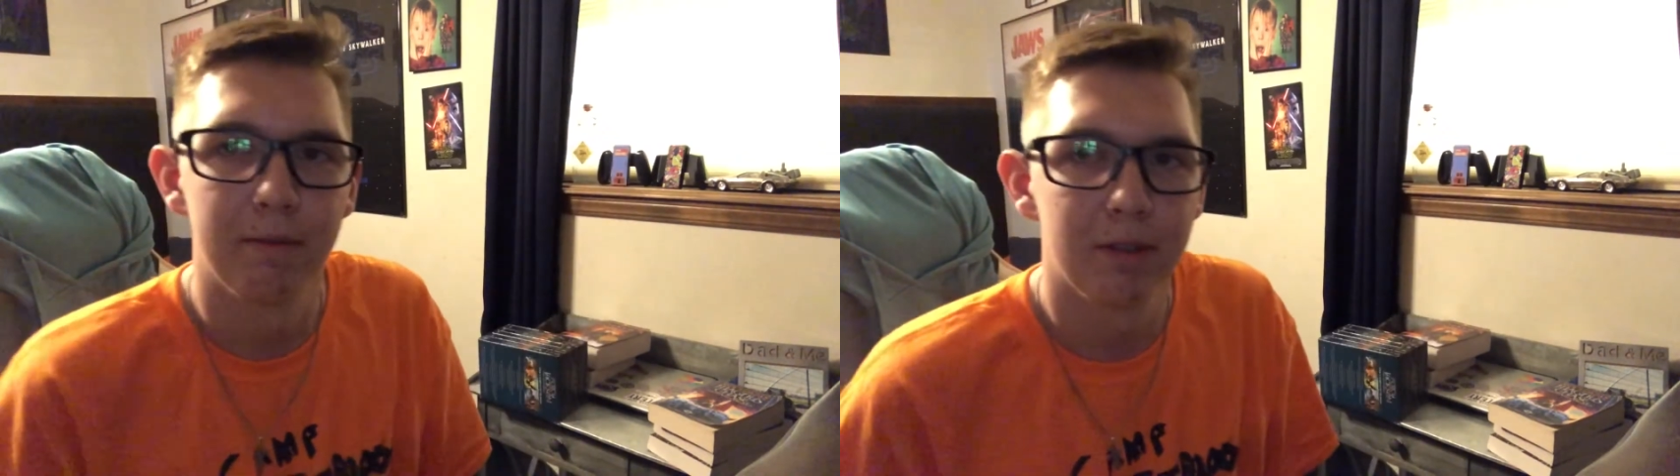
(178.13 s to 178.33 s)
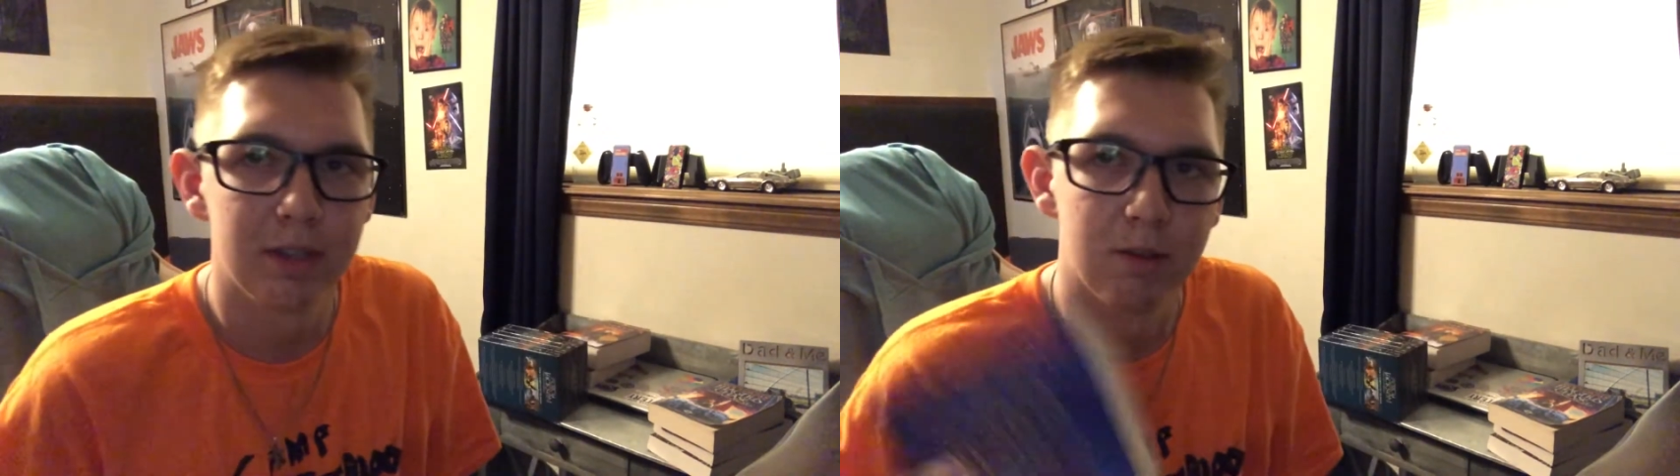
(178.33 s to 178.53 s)

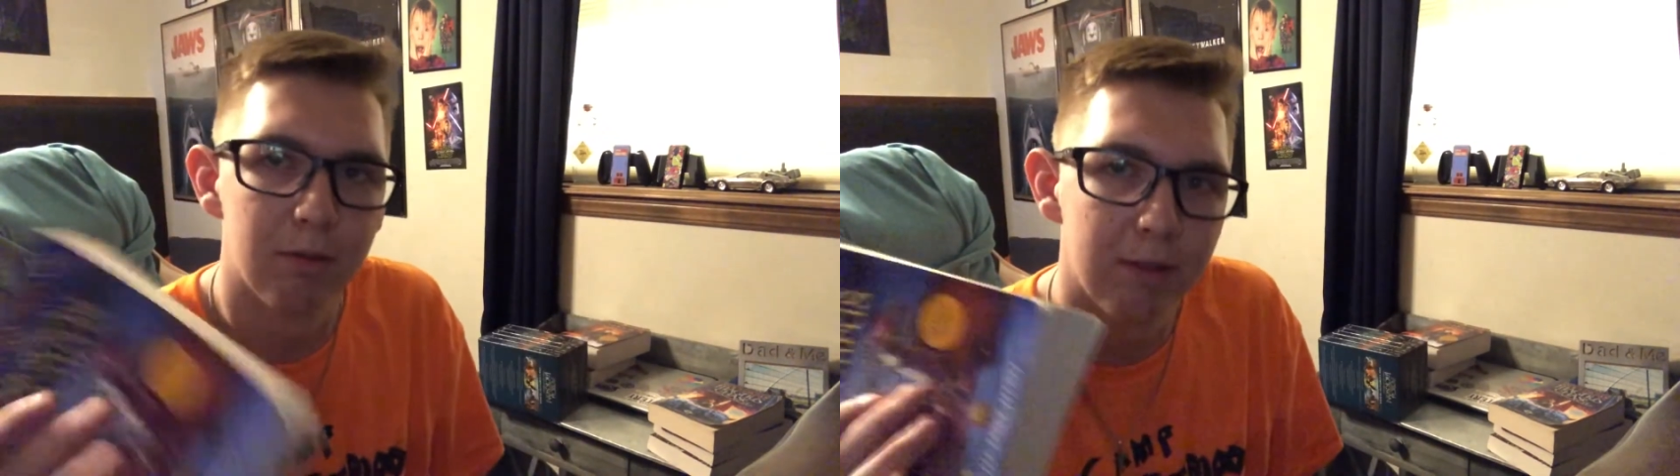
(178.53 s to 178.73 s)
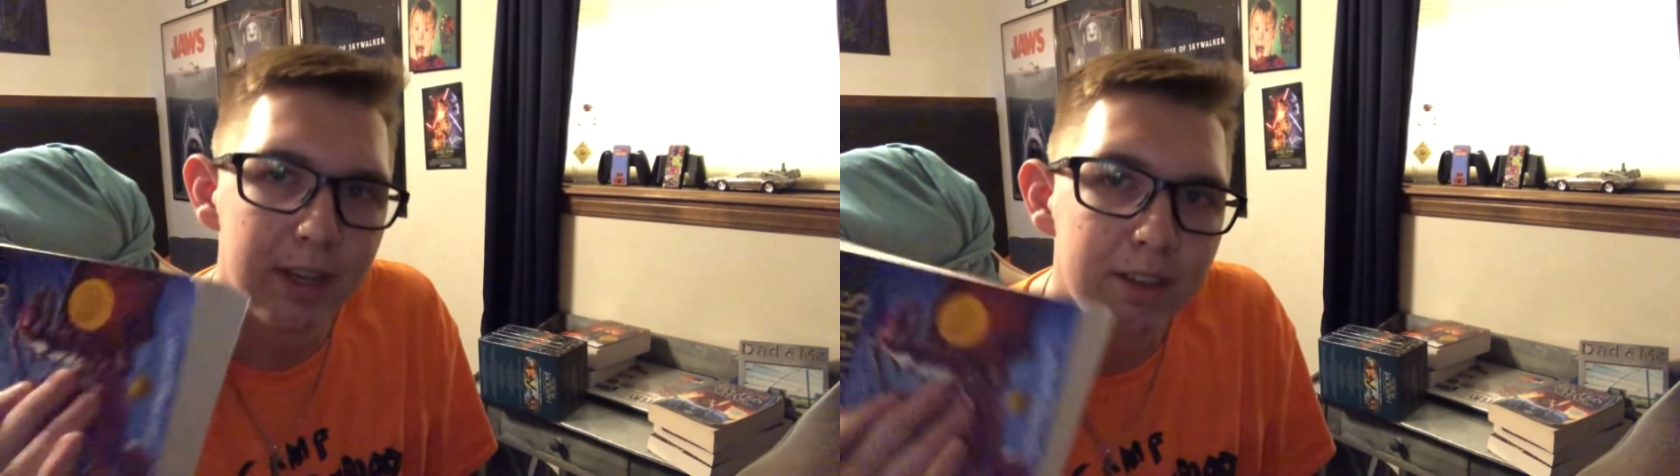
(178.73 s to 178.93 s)
So
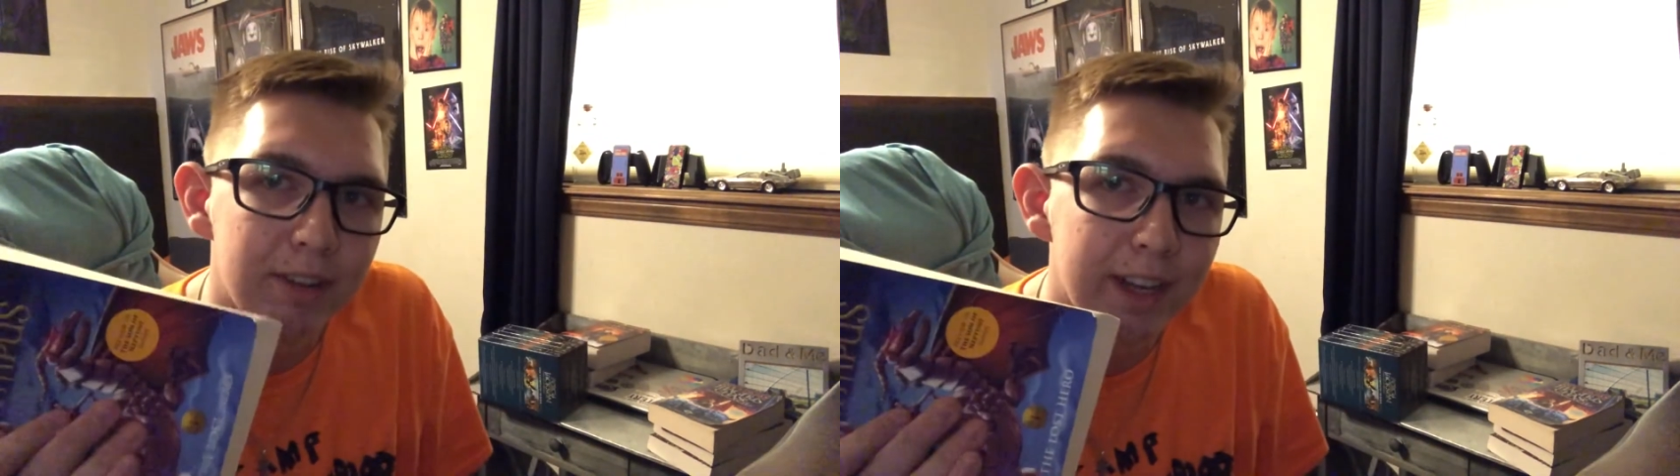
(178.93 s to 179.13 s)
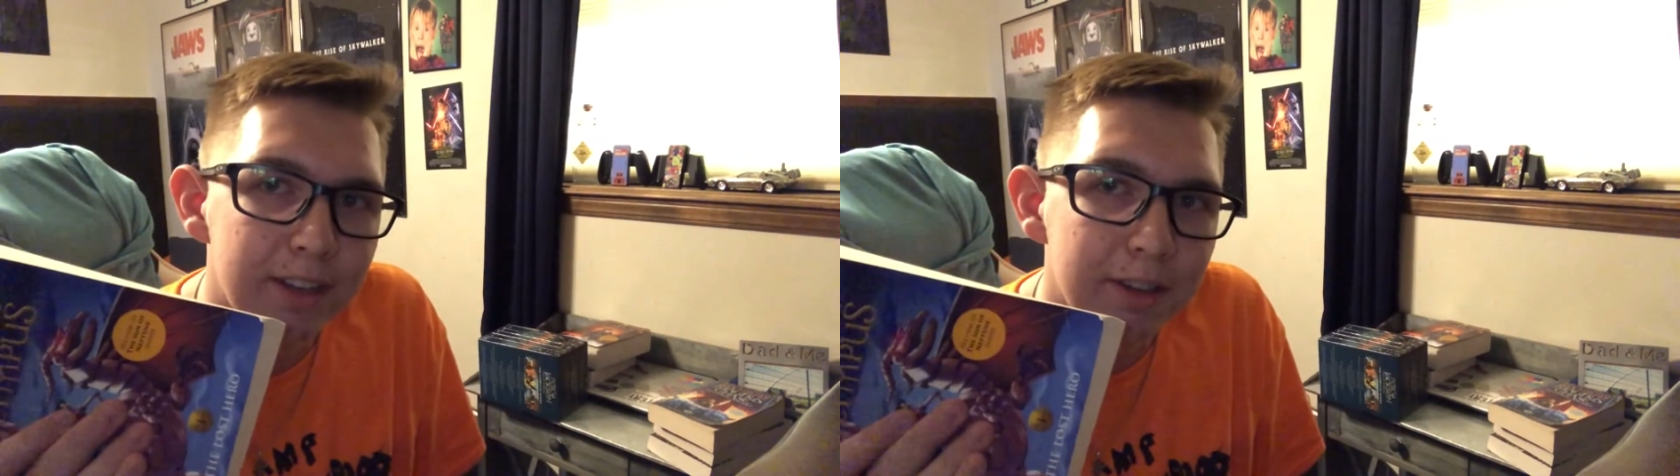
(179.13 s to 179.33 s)
what
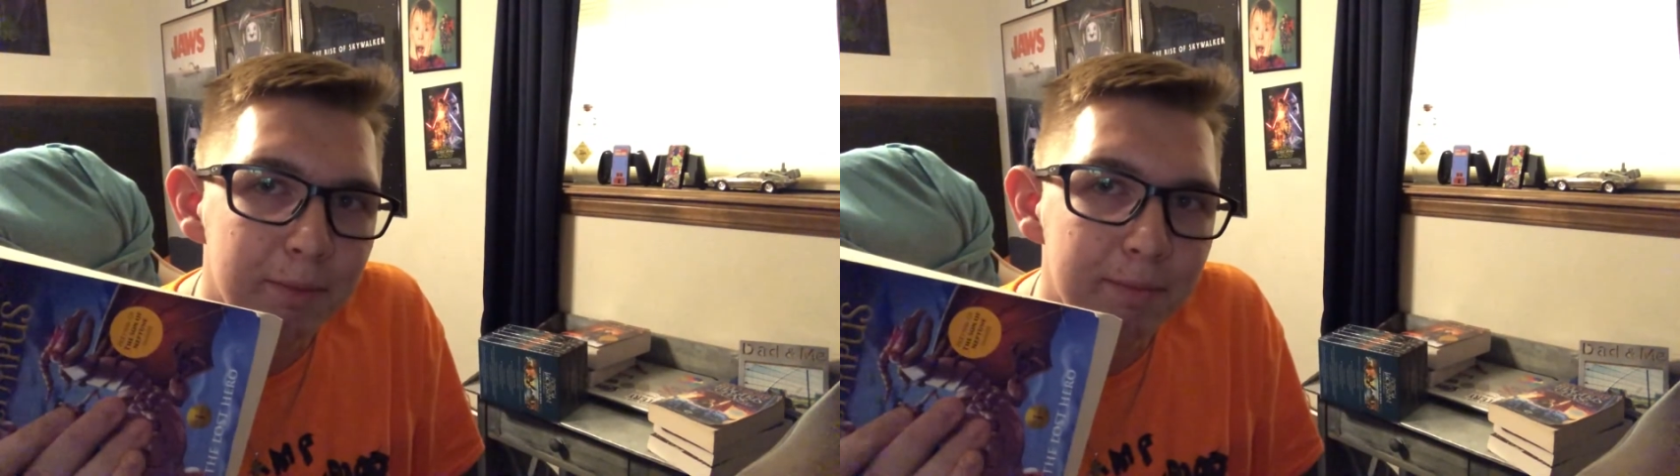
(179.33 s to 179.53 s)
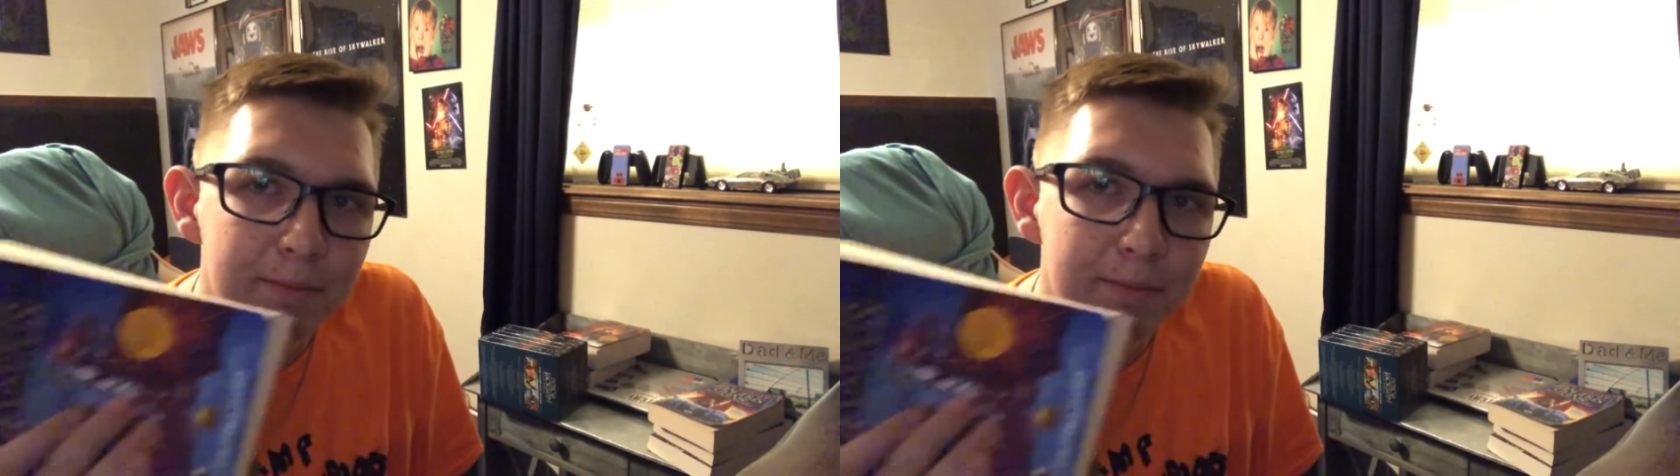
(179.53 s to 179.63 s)
do?